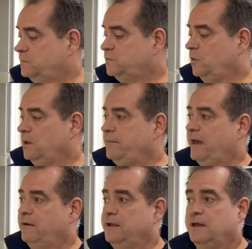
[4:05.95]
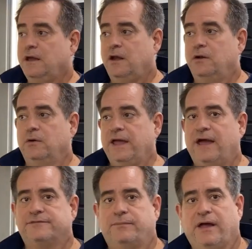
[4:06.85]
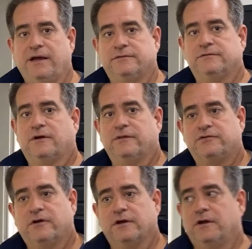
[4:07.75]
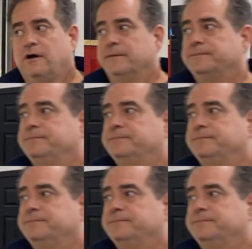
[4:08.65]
Totally battery, no gas appliances on this truck at all,